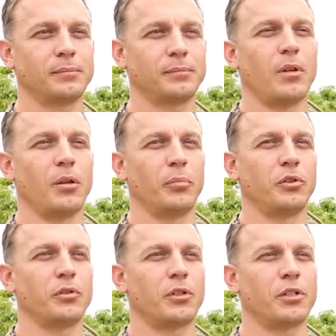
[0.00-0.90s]
And the
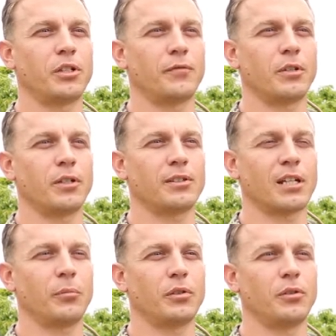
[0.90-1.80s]
platoon sergeant for
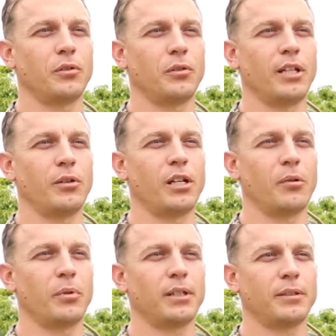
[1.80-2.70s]
2nd Platoon EOD
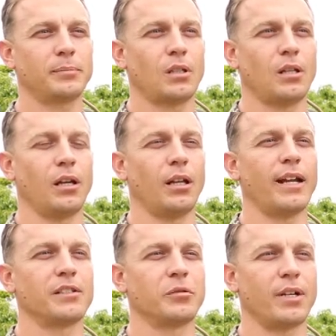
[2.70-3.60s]
Company,
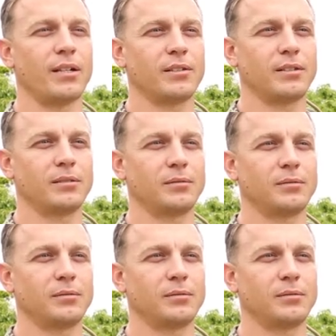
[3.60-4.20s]
Alliance, Nebraska.